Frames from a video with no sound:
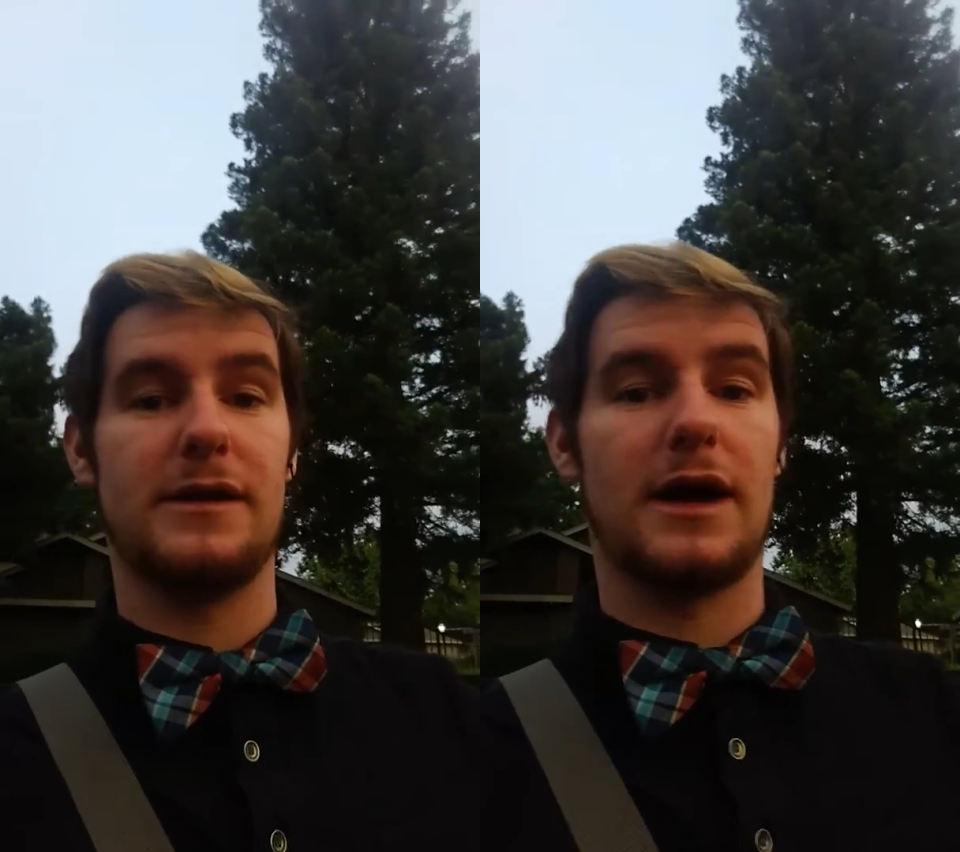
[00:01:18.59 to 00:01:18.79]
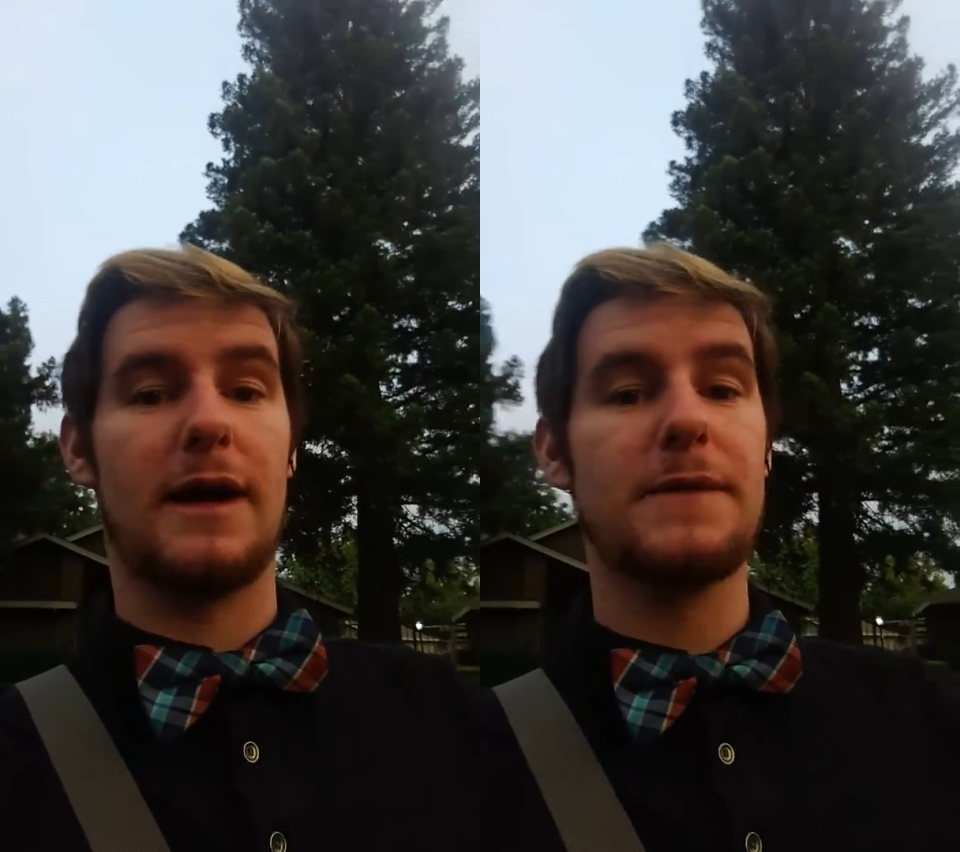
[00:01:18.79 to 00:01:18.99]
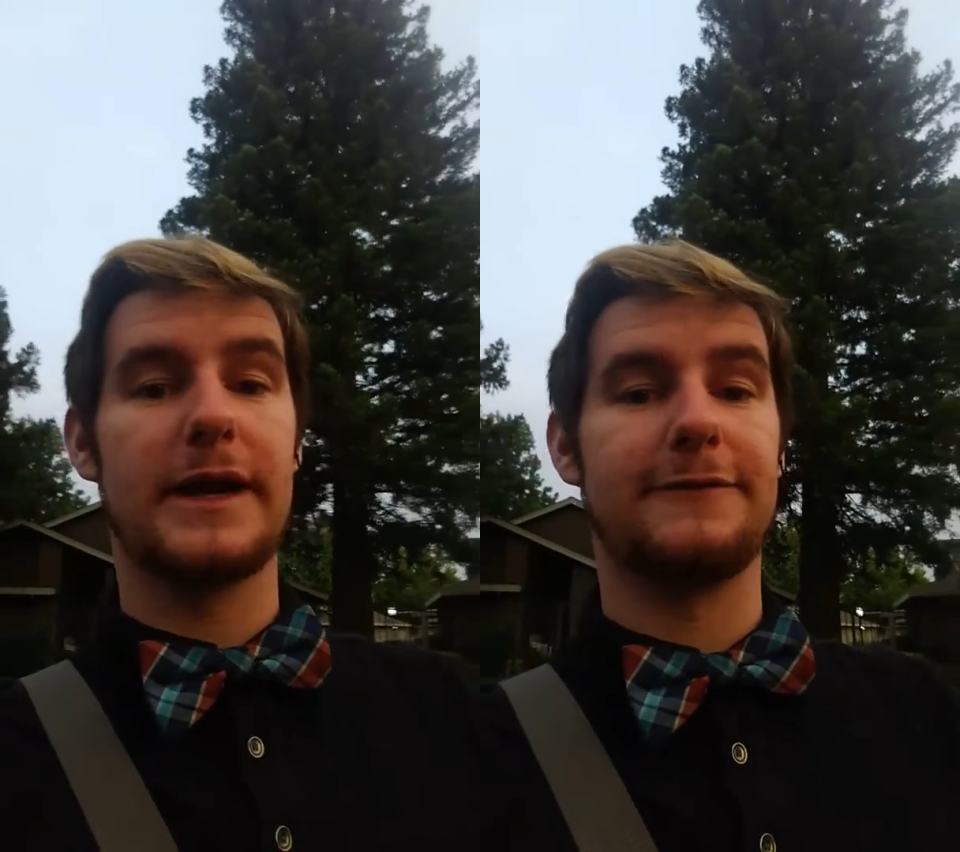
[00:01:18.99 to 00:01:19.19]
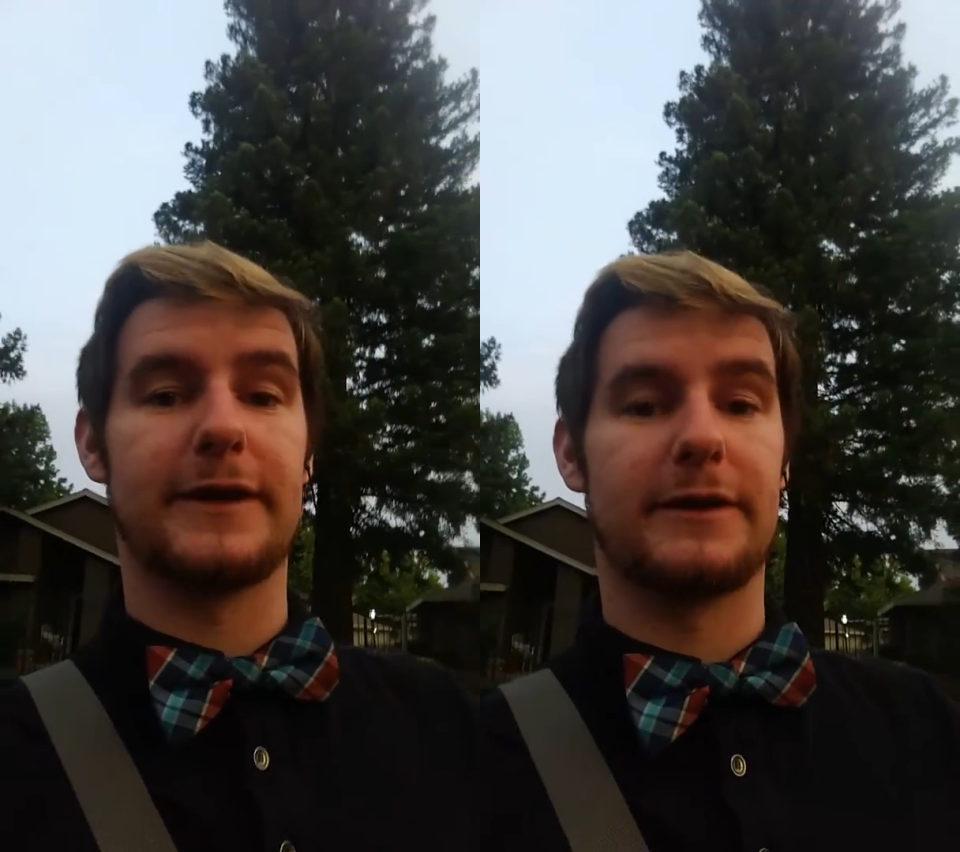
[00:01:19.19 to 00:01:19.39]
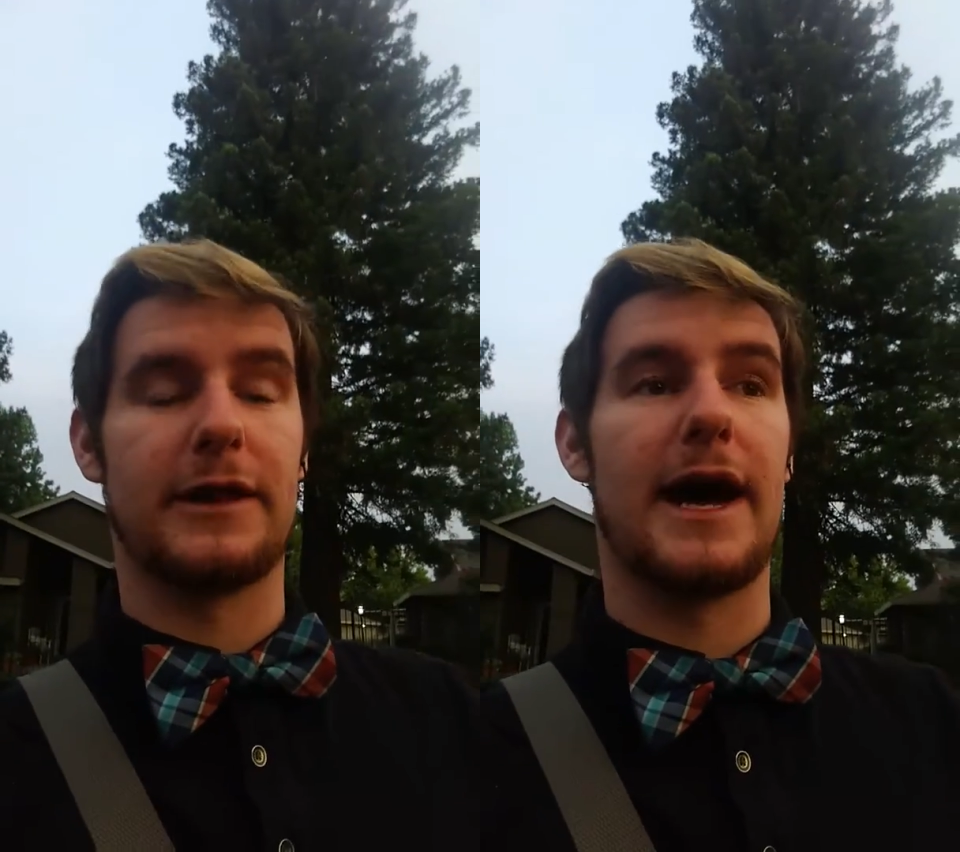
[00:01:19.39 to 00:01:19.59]
I'm not even
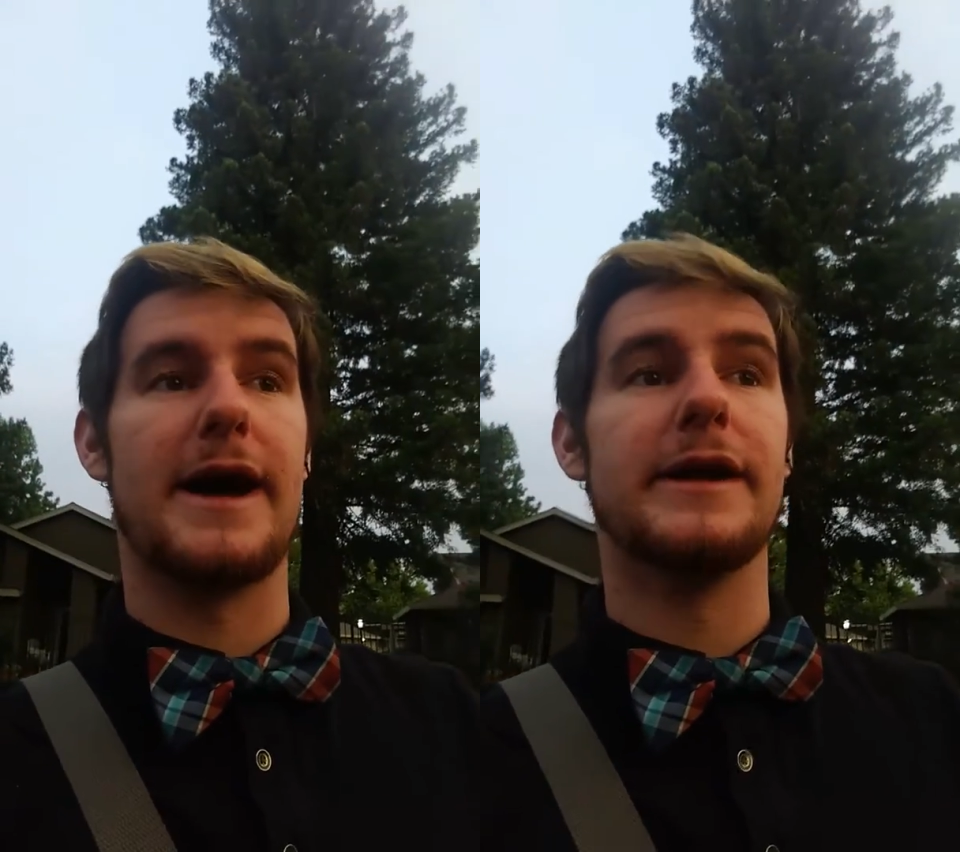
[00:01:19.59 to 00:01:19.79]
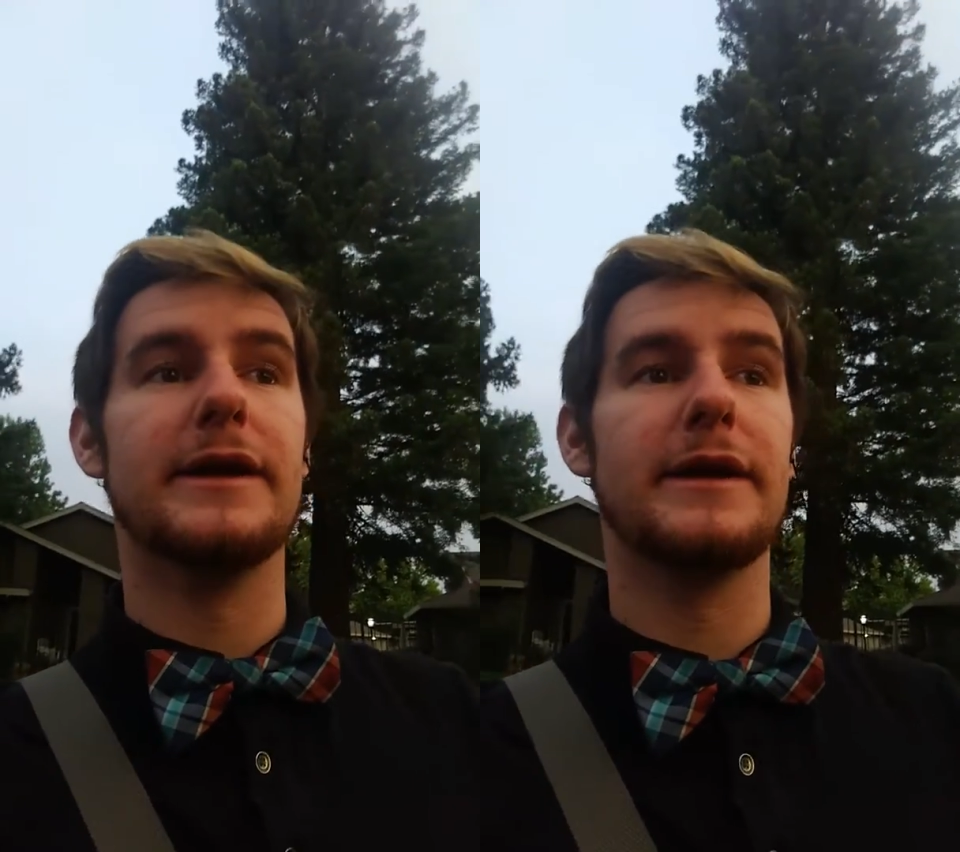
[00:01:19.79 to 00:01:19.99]
going to lie.